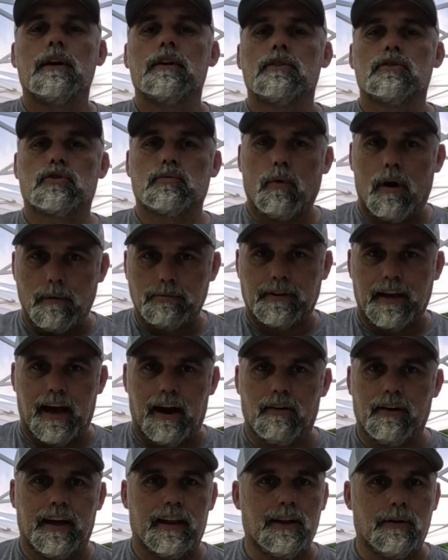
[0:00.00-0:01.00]
swapped
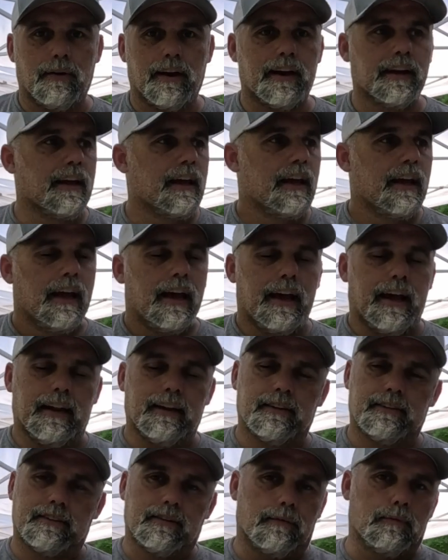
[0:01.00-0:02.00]
out anyway,
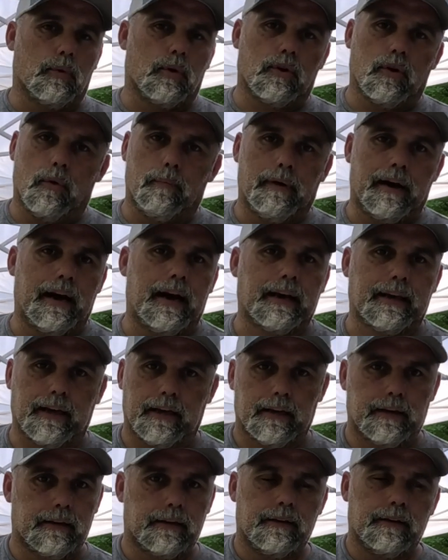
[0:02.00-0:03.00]
and some will go back,
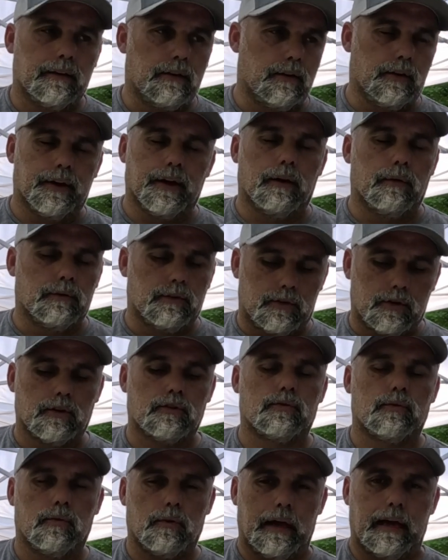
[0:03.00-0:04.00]
and
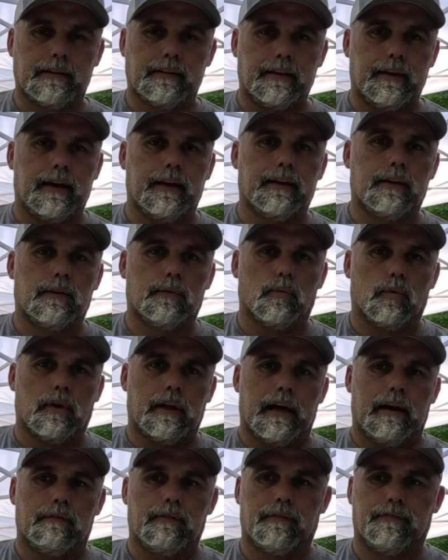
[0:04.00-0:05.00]
just at the end we'll
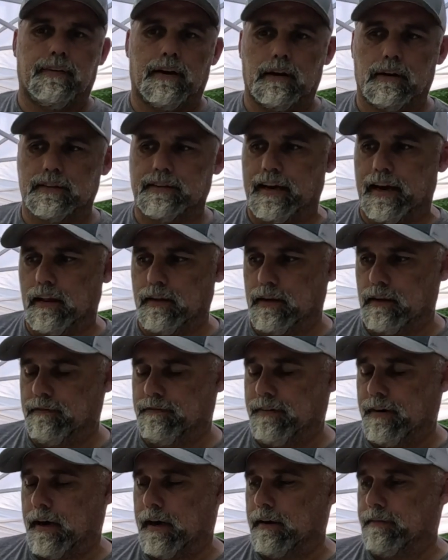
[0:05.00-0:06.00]
have a final tally in
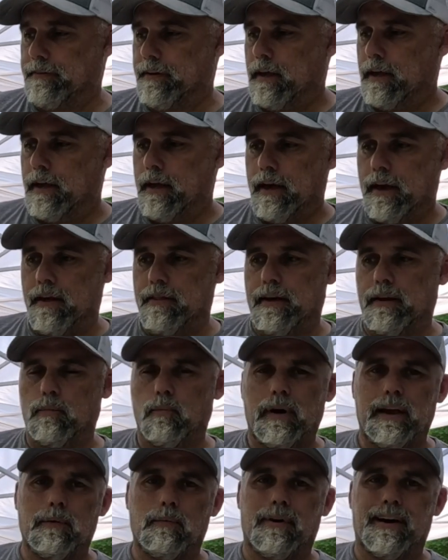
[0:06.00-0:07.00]
5. And then
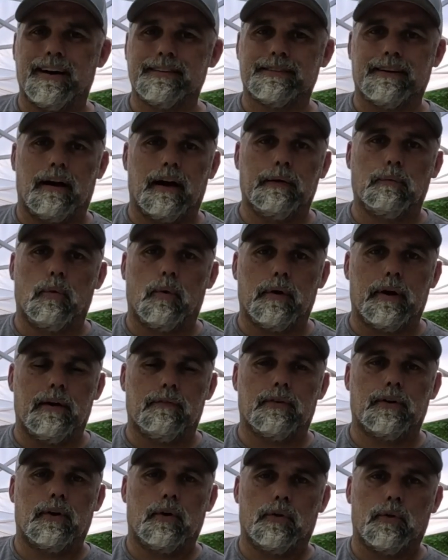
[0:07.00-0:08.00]
weight wise, I won't
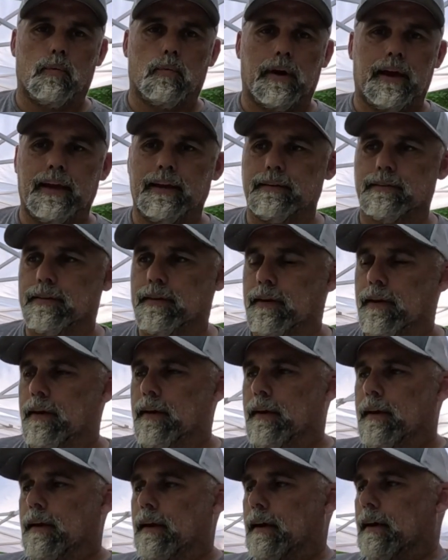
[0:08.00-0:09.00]
ever know the weight
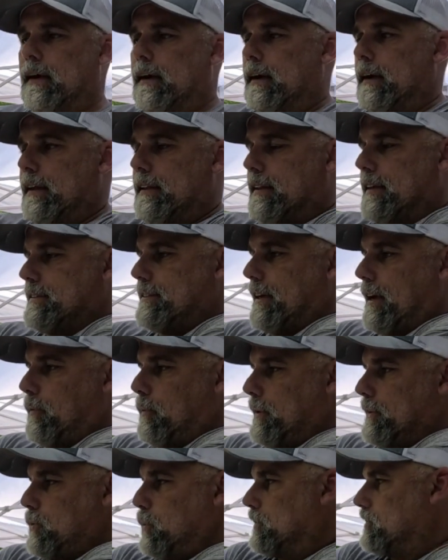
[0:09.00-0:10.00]
unless I
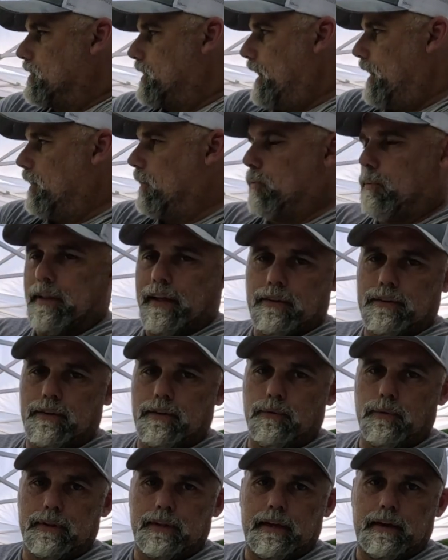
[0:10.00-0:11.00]
went to a scale without
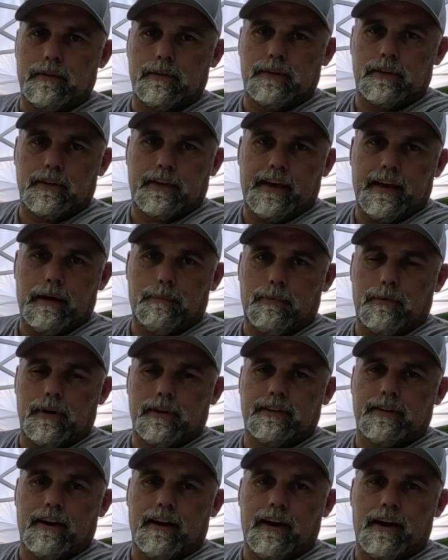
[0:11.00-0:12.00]
the camper
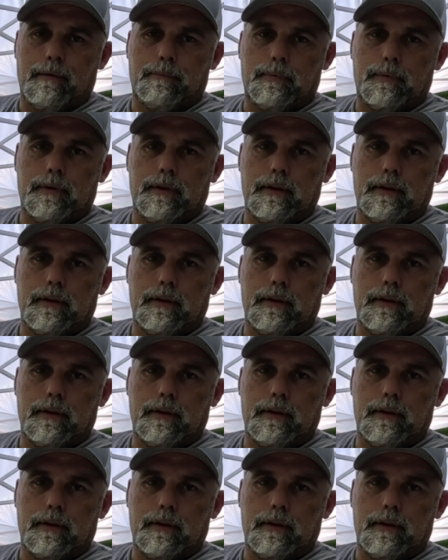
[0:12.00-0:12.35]
on top,